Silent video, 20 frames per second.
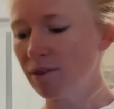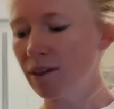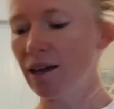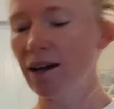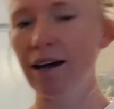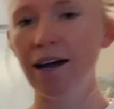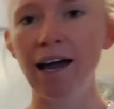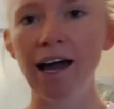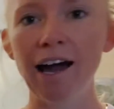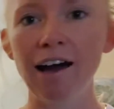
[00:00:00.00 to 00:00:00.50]

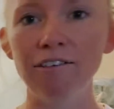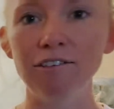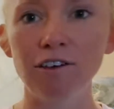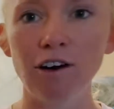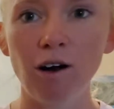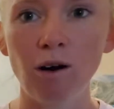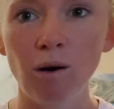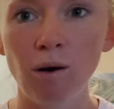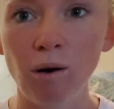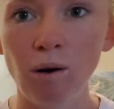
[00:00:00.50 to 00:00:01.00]
I have
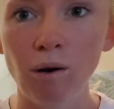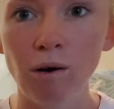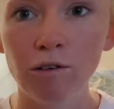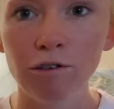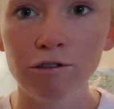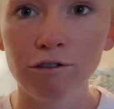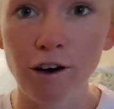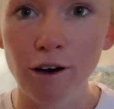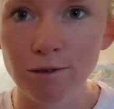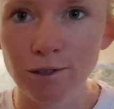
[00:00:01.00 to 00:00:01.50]
a whole
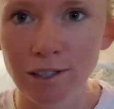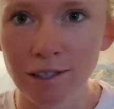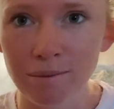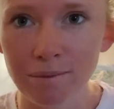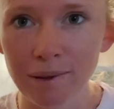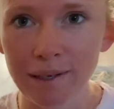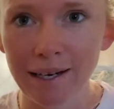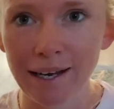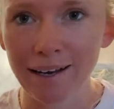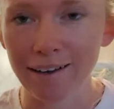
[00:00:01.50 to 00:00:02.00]
frozen
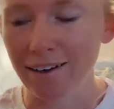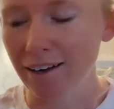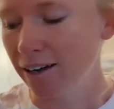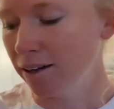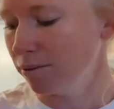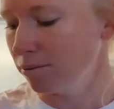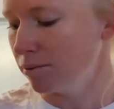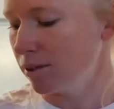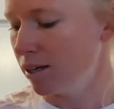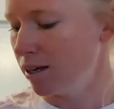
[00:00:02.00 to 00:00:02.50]

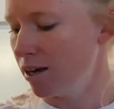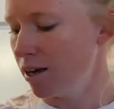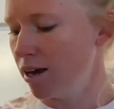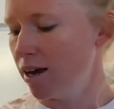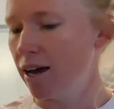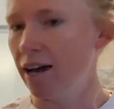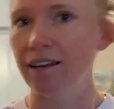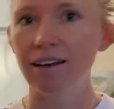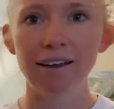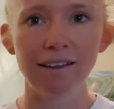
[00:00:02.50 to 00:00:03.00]
banana.
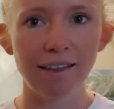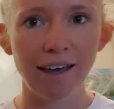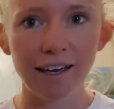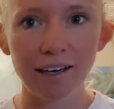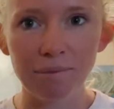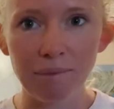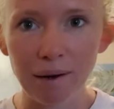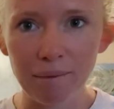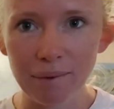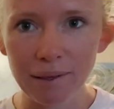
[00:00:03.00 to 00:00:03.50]
And I
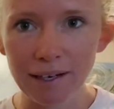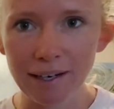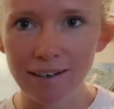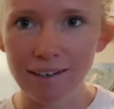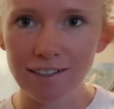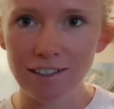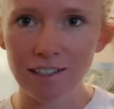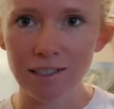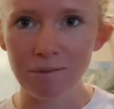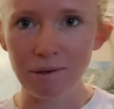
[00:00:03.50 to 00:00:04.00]
like my
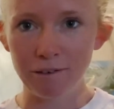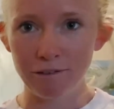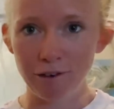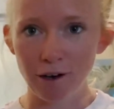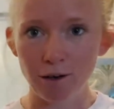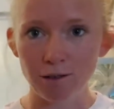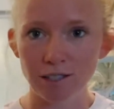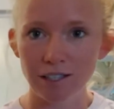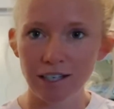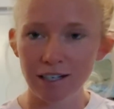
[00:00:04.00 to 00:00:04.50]
bananas to be
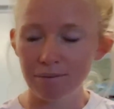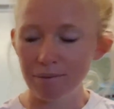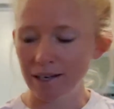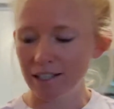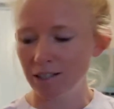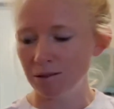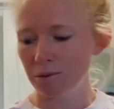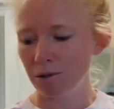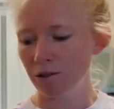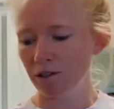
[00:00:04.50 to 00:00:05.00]
frozen in my
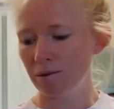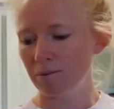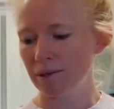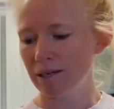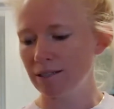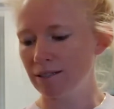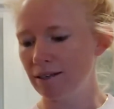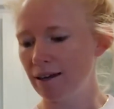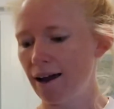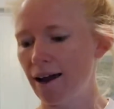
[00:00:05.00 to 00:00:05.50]
smoothie
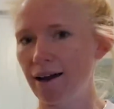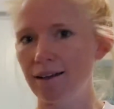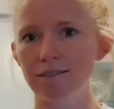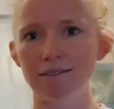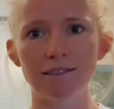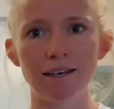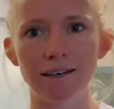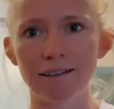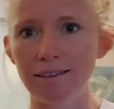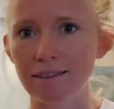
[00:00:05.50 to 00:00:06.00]
because it
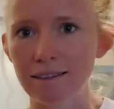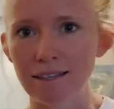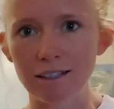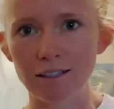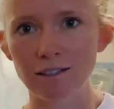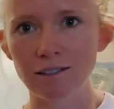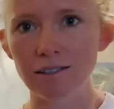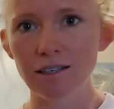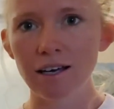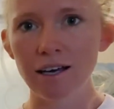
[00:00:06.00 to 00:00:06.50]
adds like
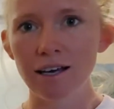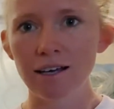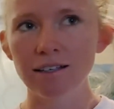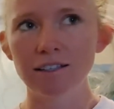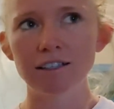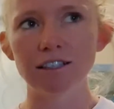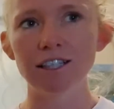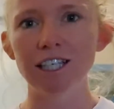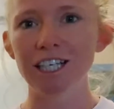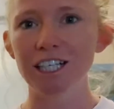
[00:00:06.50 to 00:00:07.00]
this
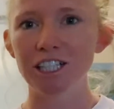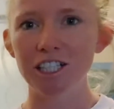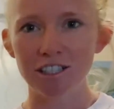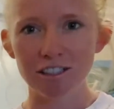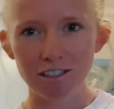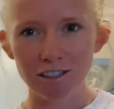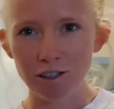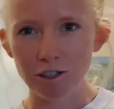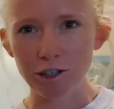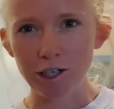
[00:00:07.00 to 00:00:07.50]

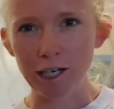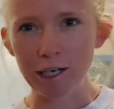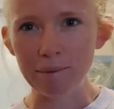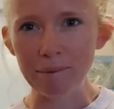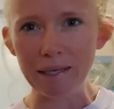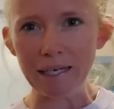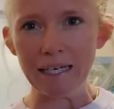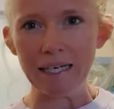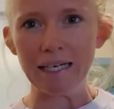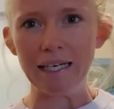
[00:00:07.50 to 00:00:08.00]
delicious,
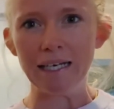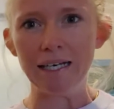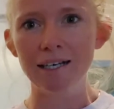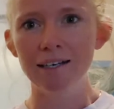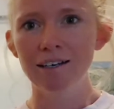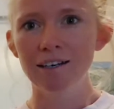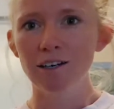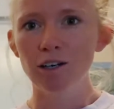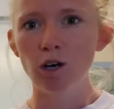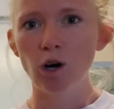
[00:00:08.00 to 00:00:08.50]
creamy,
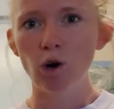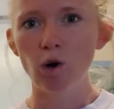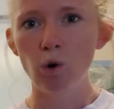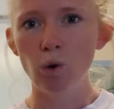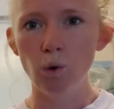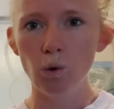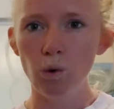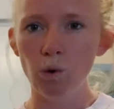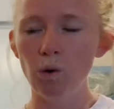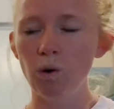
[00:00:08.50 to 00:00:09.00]

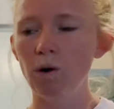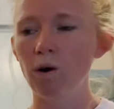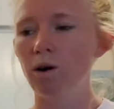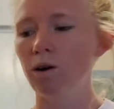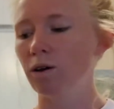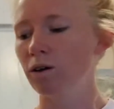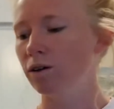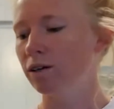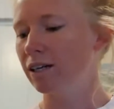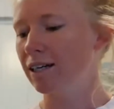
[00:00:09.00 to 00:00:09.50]

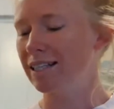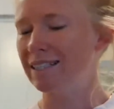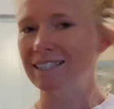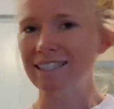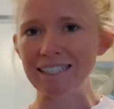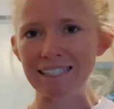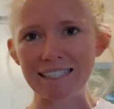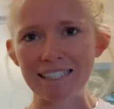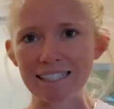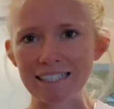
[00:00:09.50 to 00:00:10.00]
cool
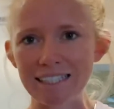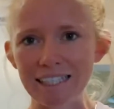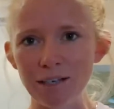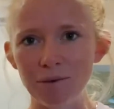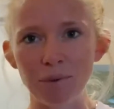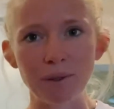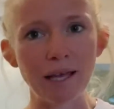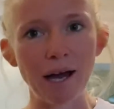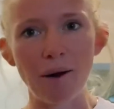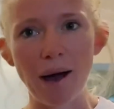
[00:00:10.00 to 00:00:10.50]
consistency
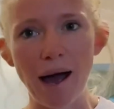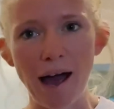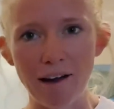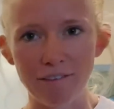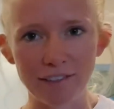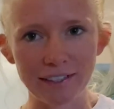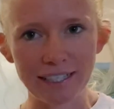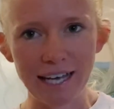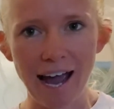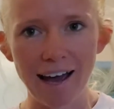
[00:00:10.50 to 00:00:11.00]
without
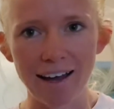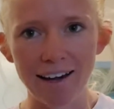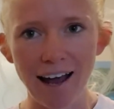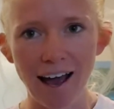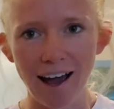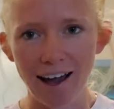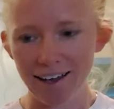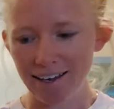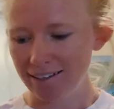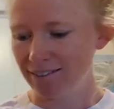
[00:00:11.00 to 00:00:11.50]
having to add
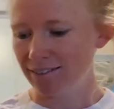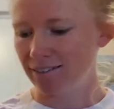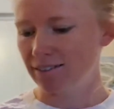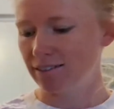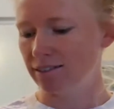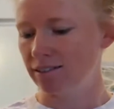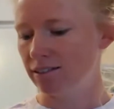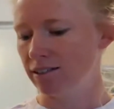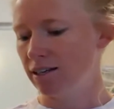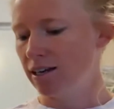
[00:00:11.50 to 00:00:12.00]

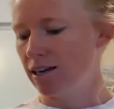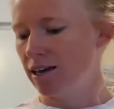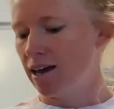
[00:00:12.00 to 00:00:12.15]
ice.